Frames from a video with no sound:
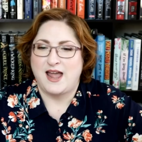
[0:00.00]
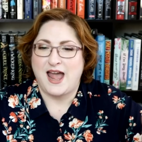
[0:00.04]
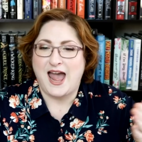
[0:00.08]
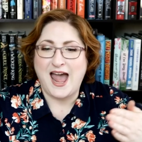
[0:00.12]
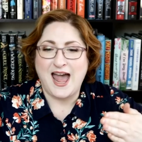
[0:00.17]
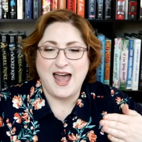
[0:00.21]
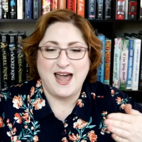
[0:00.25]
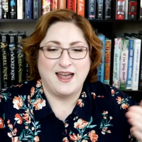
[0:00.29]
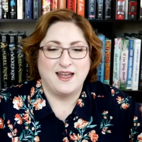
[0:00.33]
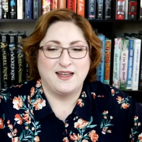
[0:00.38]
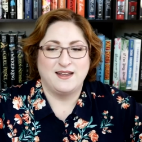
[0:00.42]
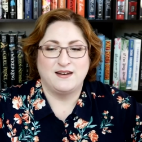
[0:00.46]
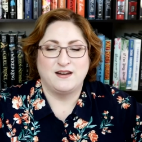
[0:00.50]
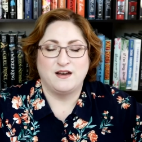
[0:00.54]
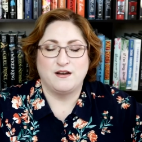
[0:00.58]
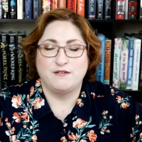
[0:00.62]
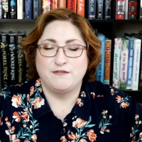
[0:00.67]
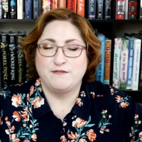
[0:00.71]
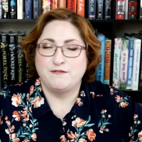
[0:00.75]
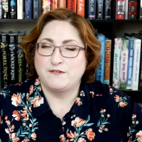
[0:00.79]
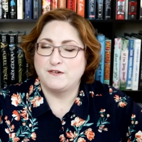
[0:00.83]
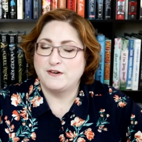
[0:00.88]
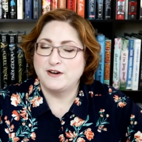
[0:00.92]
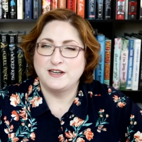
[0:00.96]
add a
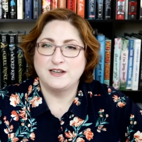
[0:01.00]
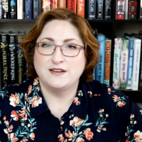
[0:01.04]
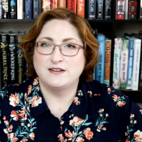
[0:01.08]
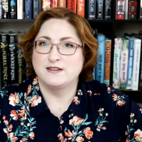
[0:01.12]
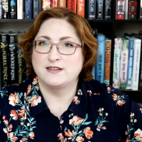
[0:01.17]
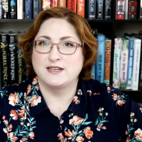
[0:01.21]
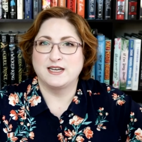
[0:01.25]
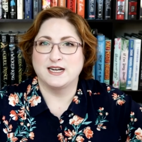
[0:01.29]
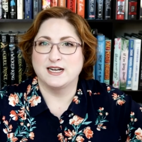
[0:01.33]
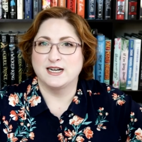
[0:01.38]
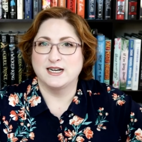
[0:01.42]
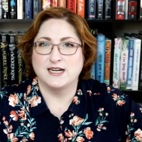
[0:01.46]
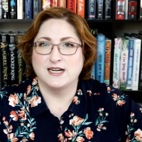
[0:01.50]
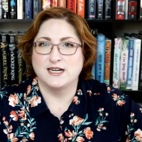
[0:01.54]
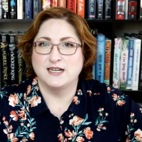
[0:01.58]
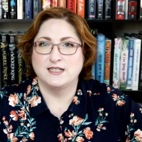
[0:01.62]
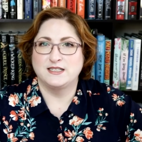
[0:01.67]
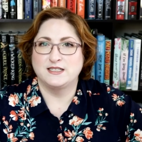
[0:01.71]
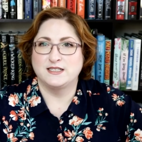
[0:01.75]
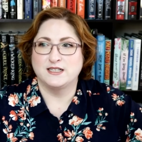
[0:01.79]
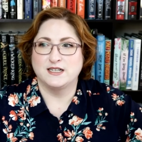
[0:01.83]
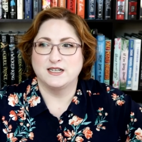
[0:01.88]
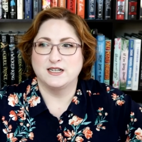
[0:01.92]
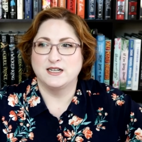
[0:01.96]
foil
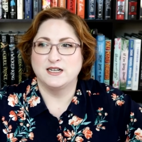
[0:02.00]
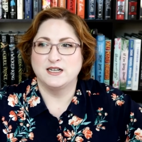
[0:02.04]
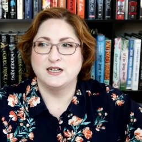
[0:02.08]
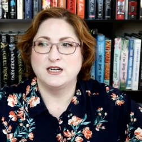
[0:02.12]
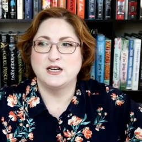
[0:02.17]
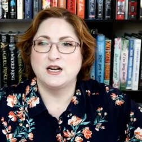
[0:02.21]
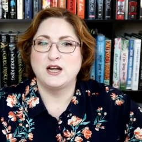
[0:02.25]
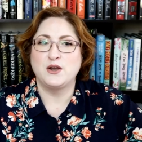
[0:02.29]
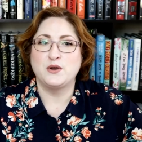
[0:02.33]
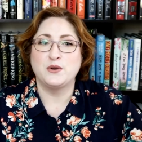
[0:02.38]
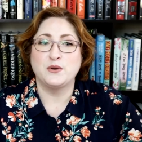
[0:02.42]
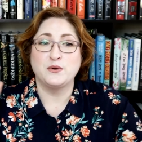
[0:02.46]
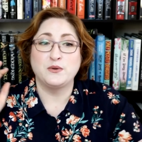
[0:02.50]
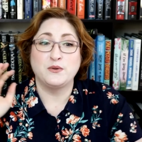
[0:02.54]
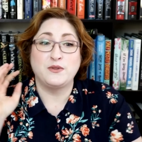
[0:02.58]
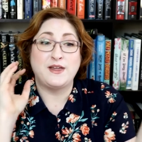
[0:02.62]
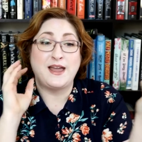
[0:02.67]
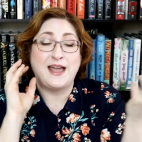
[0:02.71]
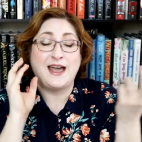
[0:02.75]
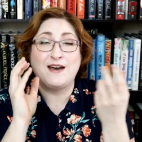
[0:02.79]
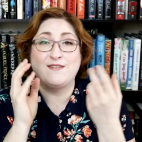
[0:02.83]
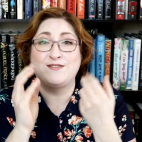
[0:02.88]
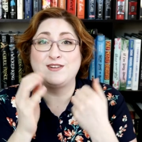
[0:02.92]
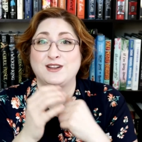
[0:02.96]
character who they
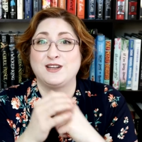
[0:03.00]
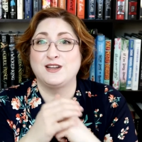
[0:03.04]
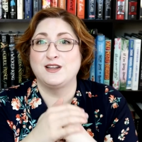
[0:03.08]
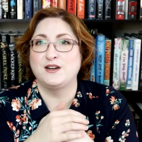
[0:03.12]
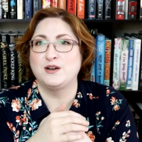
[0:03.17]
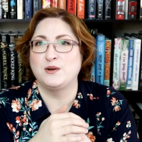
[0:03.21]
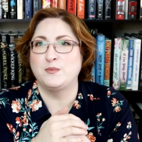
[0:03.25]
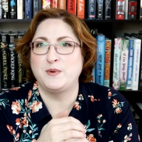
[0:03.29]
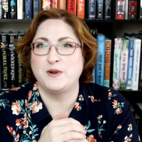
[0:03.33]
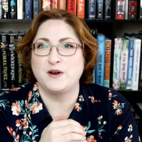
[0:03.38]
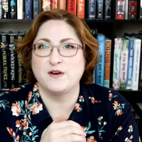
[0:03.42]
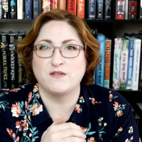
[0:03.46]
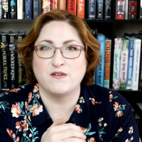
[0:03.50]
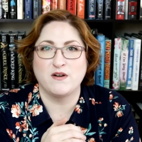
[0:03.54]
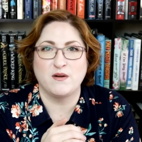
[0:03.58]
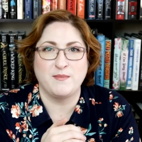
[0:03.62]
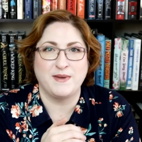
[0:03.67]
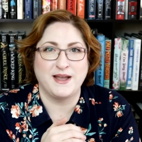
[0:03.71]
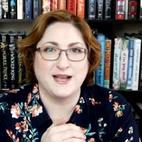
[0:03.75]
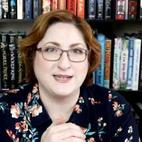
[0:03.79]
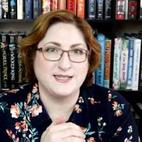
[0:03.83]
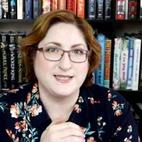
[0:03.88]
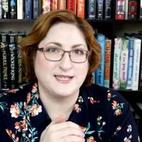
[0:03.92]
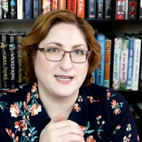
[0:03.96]
have a little bit of
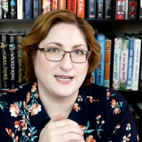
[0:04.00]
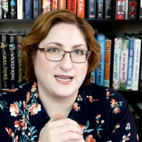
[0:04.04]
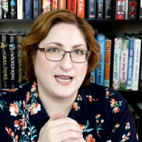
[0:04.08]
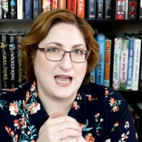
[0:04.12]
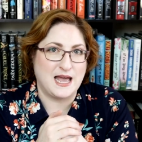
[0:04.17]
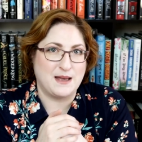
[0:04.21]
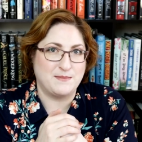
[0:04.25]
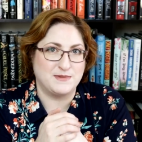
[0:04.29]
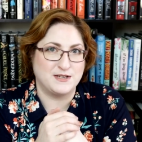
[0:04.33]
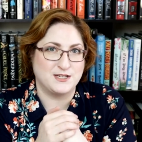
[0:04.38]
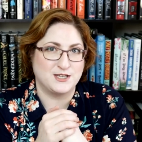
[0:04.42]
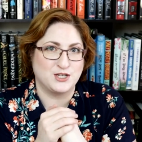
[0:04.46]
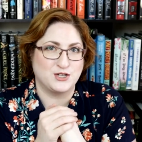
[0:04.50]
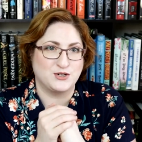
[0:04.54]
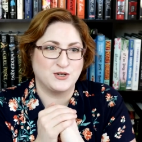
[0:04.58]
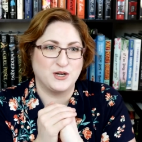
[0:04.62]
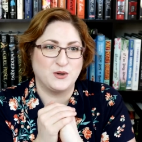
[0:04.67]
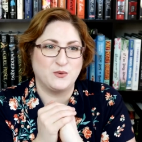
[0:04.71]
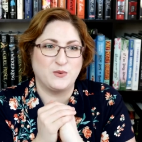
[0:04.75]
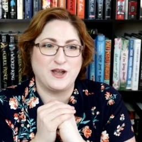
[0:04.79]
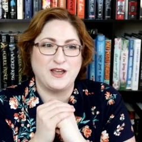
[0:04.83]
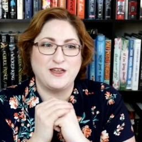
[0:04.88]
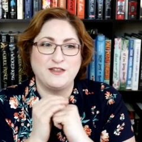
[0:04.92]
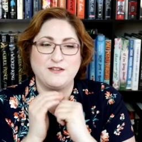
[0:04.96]
romantic chemistry
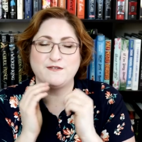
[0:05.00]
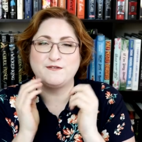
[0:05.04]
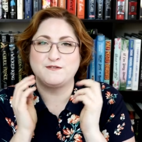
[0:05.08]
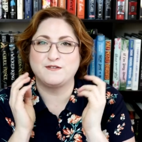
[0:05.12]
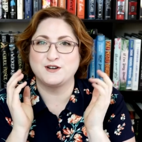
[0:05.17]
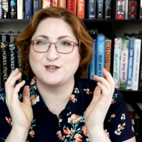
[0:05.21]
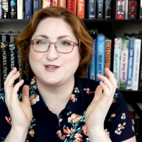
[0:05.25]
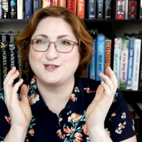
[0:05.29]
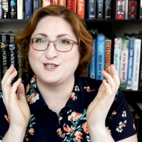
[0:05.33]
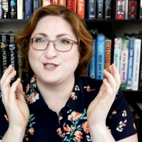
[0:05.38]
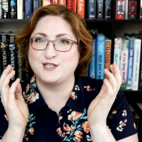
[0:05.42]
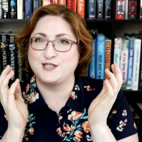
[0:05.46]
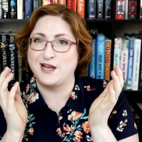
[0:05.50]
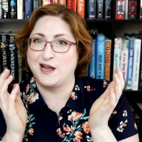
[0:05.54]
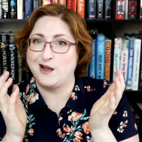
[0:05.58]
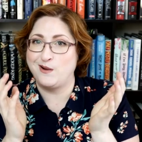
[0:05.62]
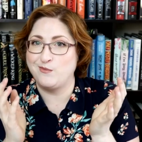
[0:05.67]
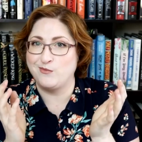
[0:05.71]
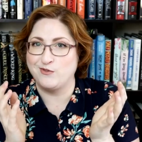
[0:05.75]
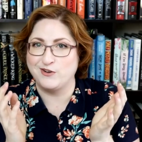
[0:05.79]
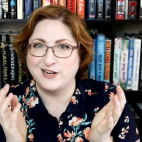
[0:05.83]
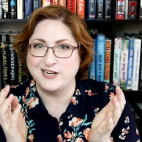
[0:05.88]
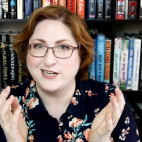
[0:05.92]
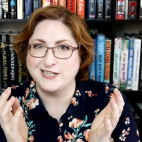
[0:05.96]
with for
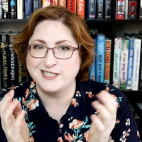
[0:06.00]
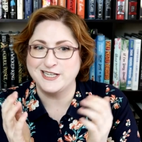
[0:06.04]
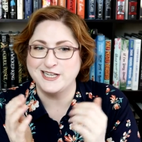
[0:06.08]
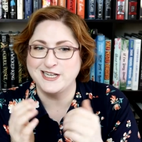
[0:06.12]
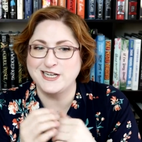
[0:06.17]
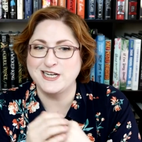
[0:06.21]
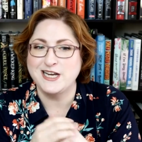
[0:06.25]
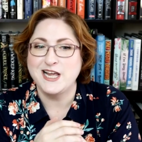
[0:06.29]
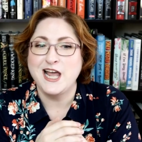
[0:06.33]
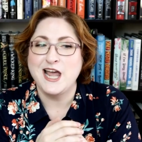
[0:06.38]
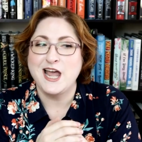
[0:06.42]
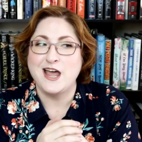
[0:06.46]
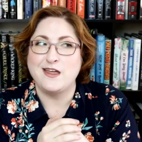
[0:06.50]
some reason